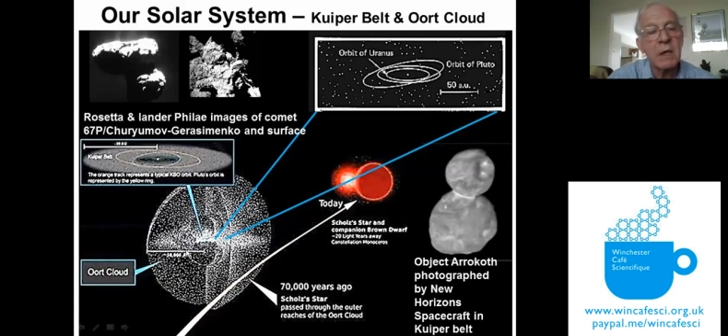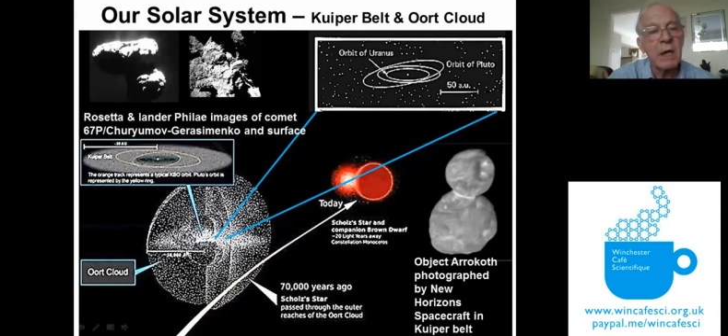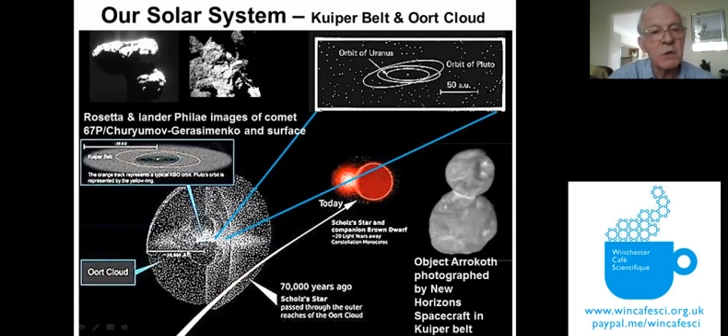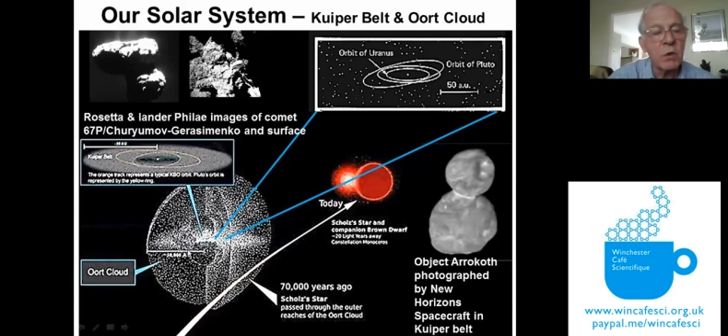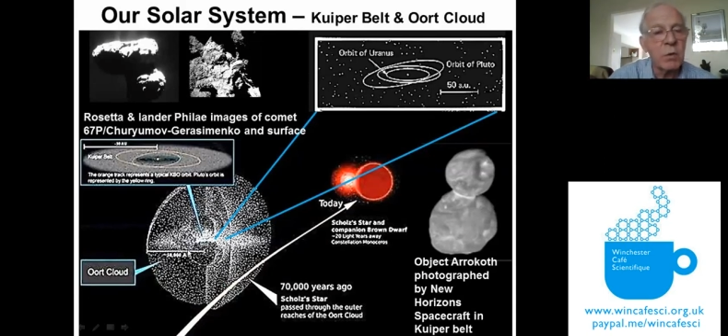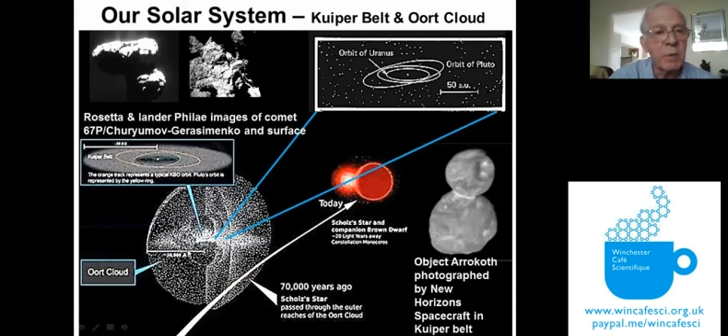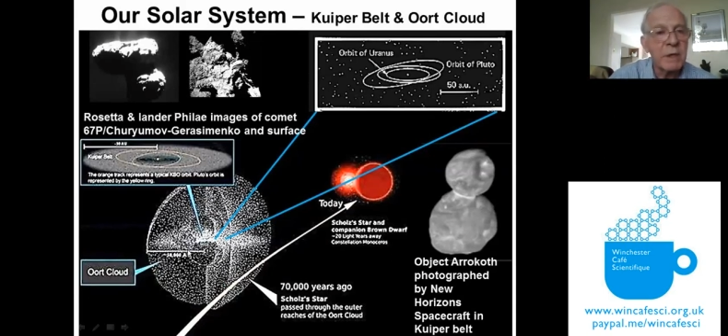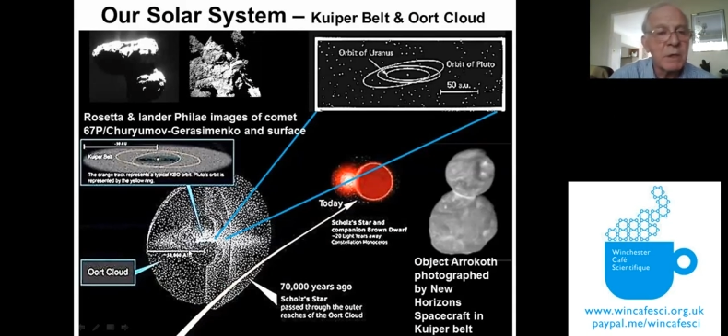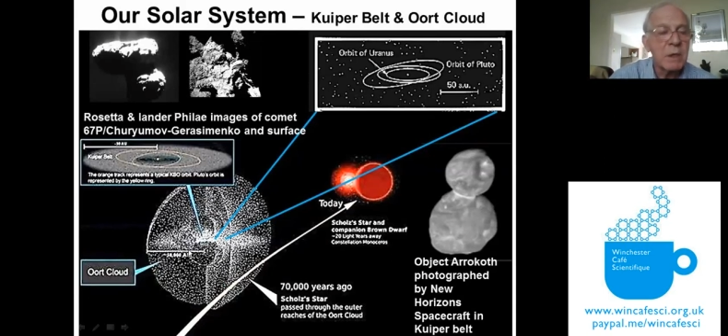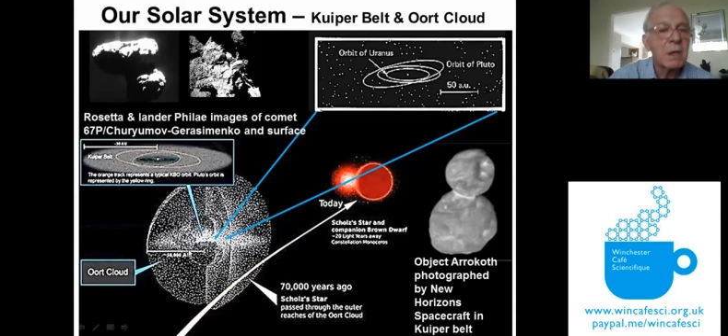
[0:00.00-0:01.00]
its
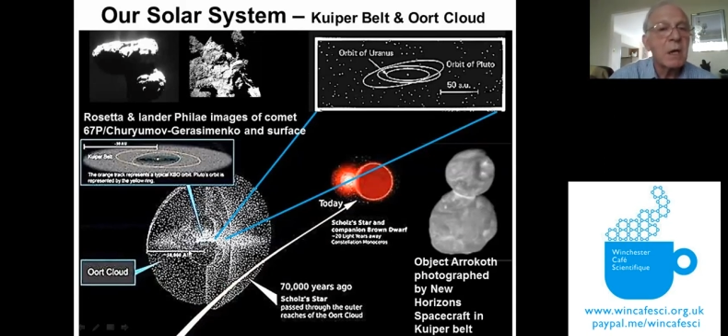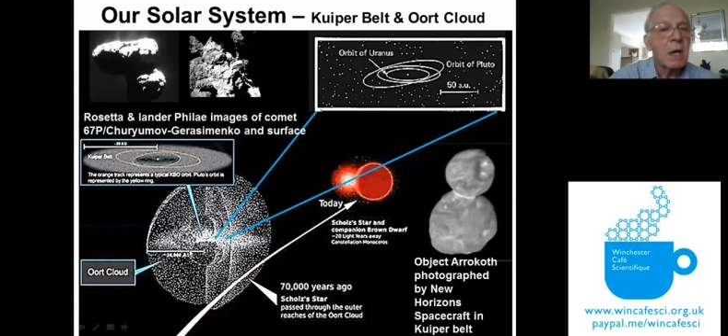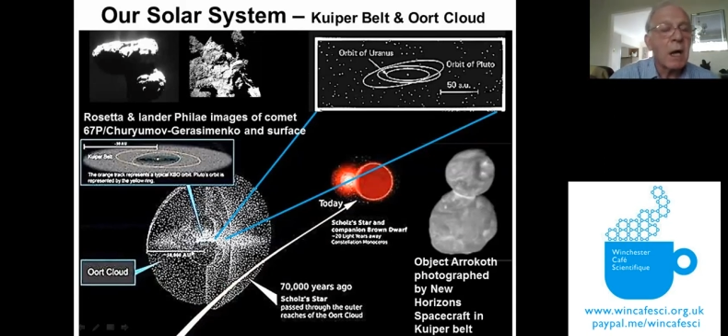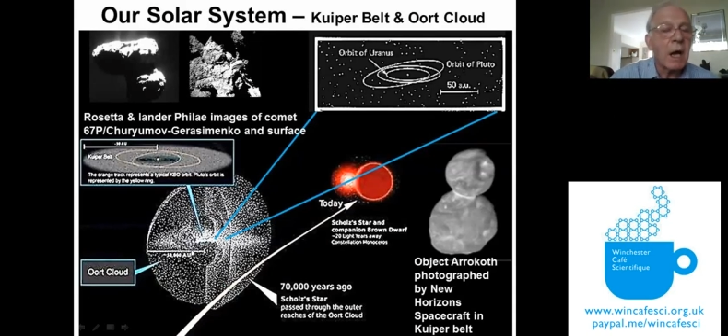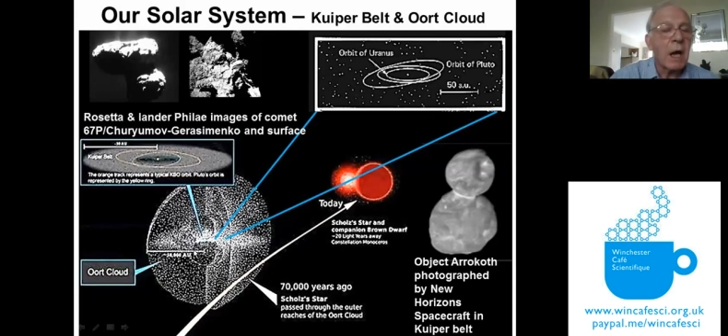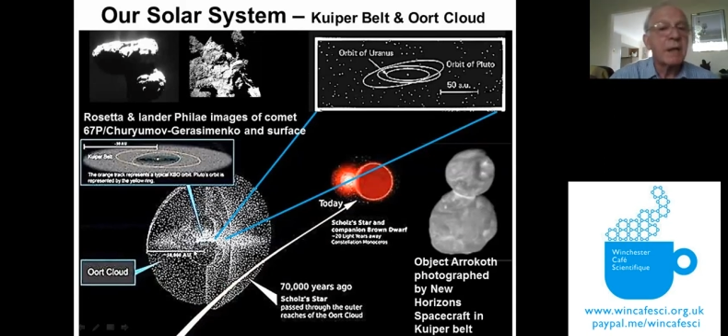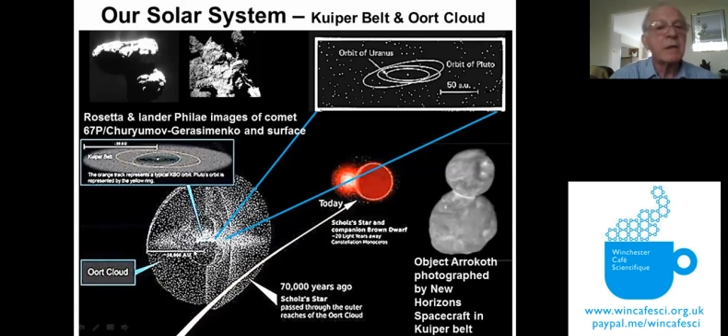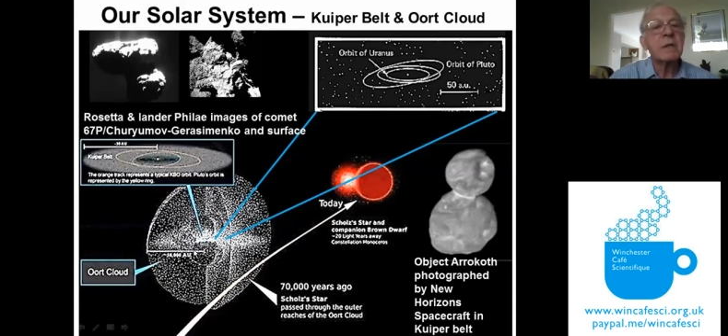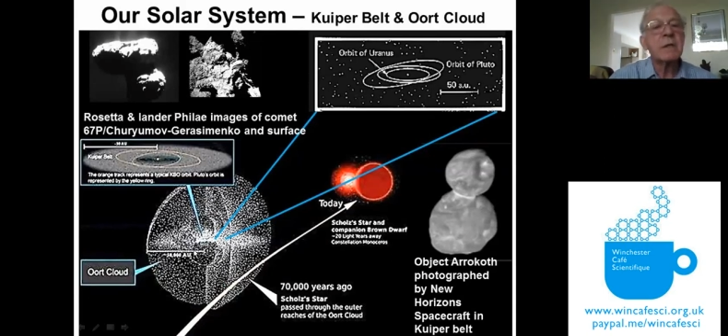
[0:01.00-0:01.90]
orbit, and